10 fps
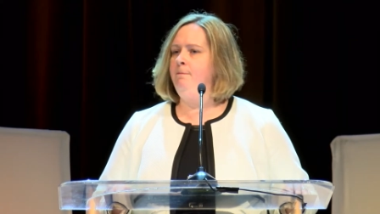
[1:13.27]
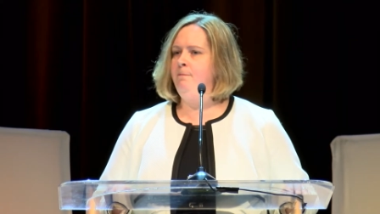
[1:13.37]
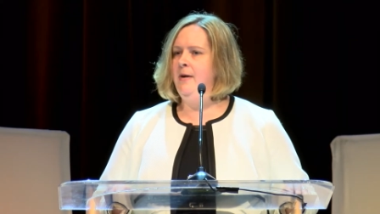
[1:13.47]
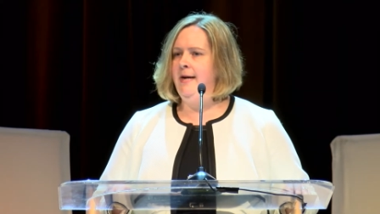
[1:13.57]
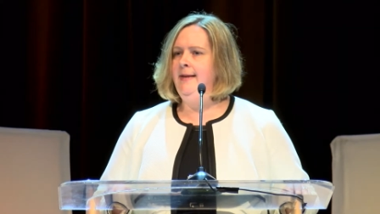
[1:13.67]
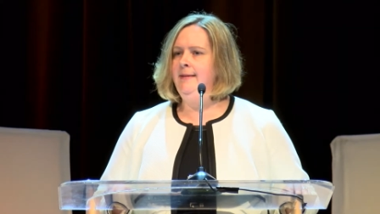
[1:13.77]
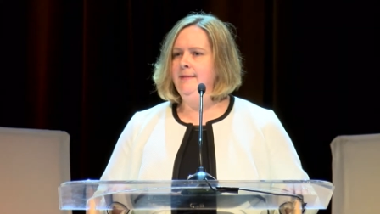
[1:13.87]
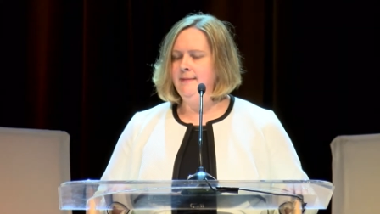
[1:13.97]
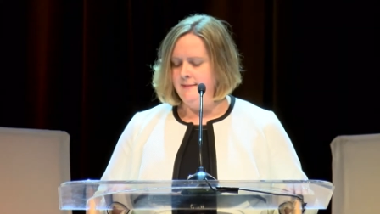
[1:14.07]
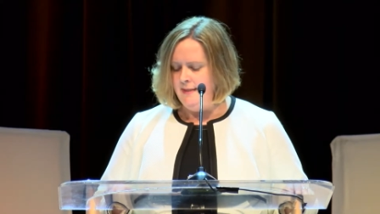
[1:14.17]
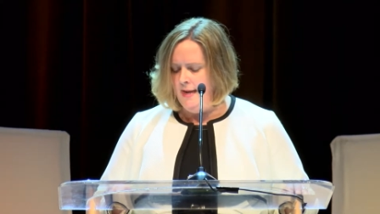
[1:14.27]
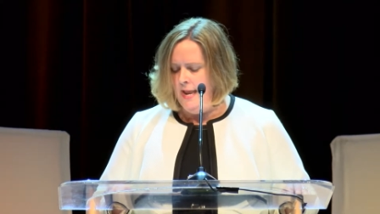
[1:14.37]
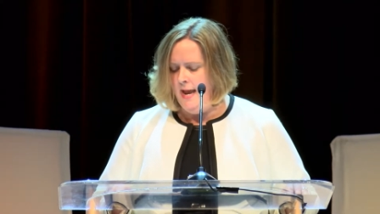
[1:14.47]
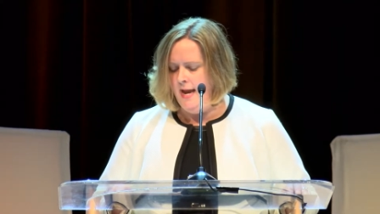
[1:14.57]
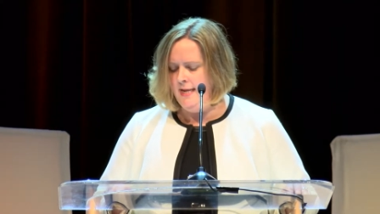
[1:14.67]
but
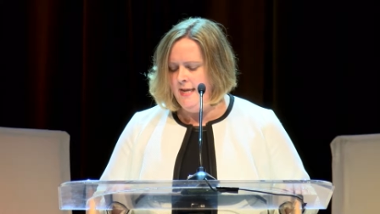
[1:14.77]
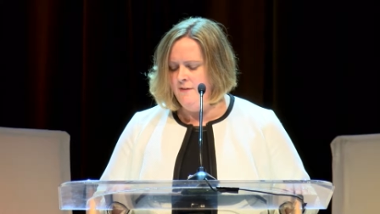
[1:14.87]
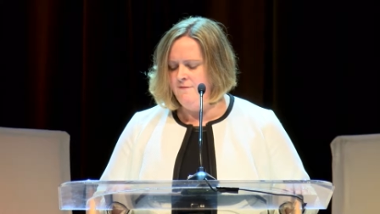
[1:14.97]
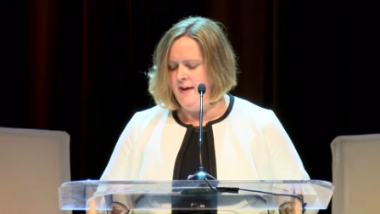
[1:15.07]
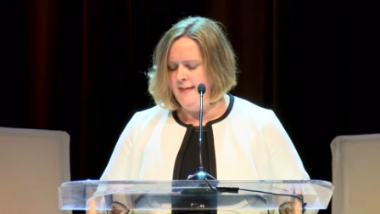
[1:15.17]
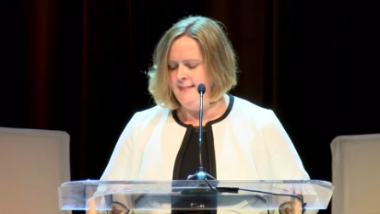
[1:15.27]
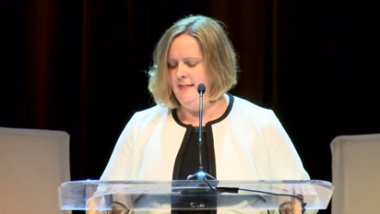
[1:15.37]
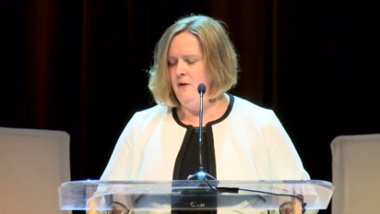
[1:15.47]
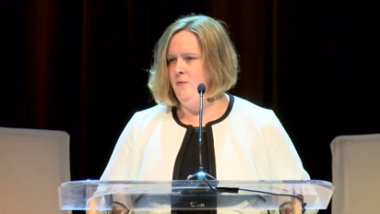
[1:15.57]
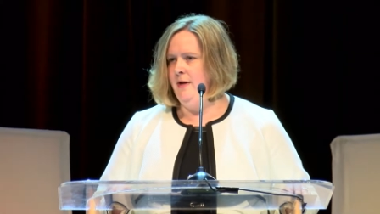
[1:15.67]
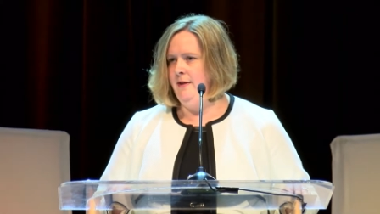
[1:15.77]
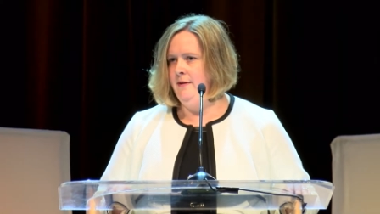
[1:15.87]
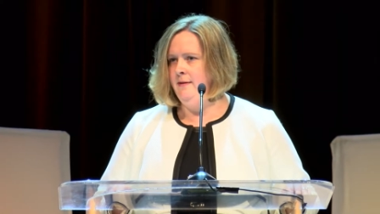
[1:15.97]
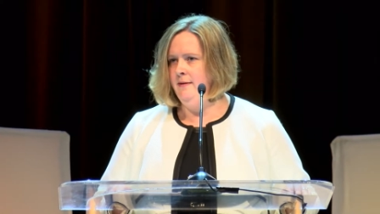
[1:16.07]
I can't find anyone.